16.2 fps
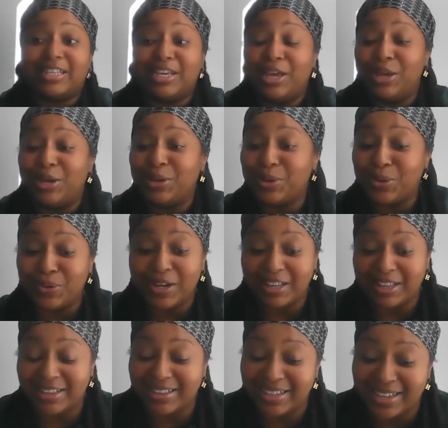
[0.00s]

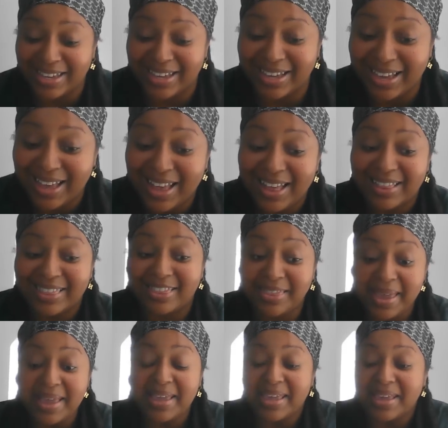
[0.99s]
literally
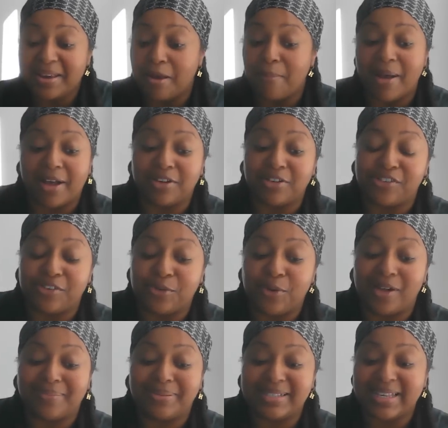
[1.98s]
thinking about
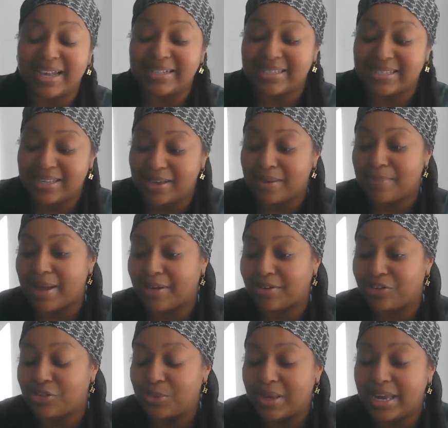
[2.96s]
you, obsessing
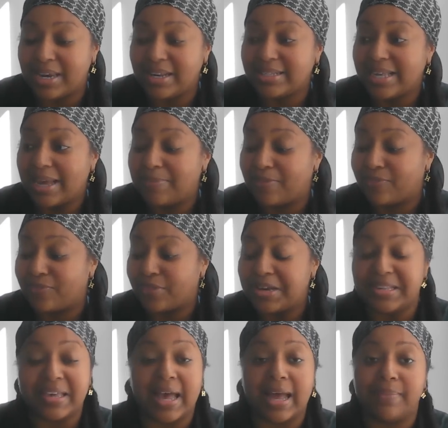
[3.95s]
about you, any type of
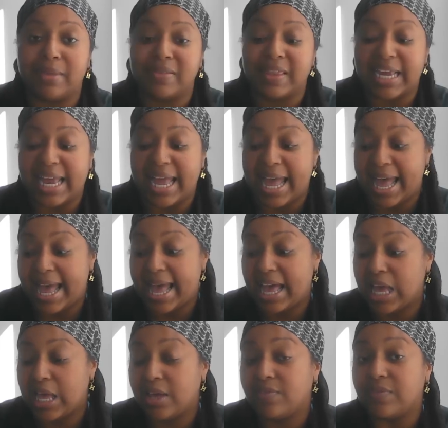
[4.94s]
free time that they
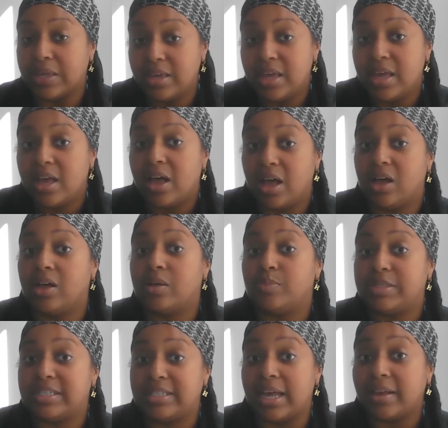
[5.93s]
have,
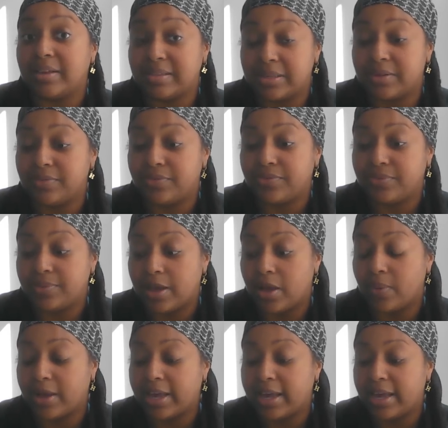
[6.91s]
obsessive.
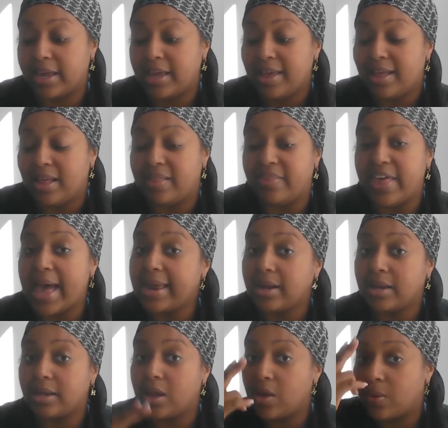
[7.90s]
Okay.
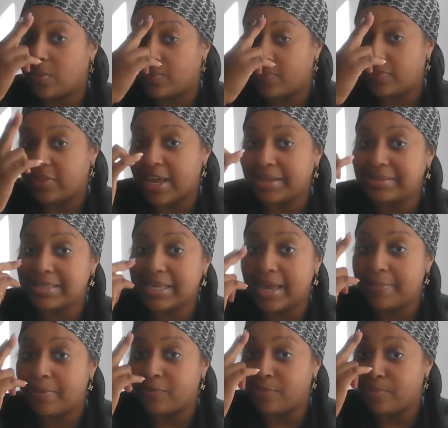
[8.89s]
That alone, that
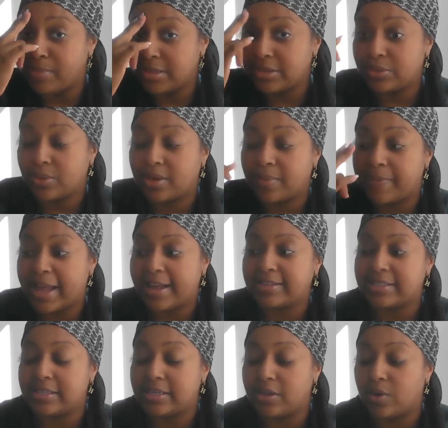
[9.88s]
type of mental
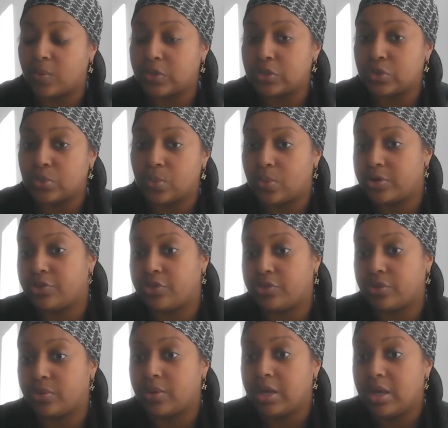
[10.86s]
capacity going
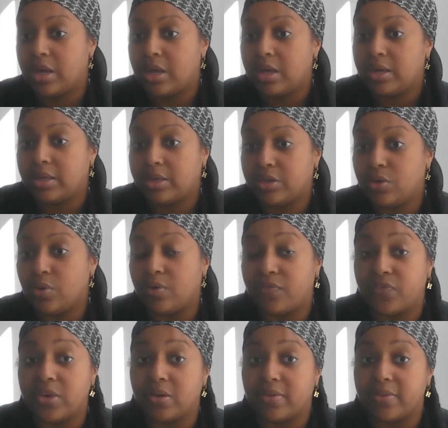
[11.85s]
towards you, you'll
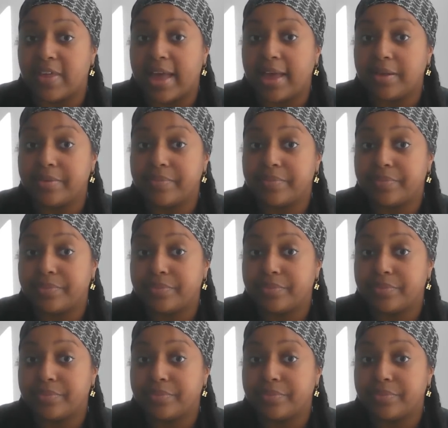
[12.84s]
feel that.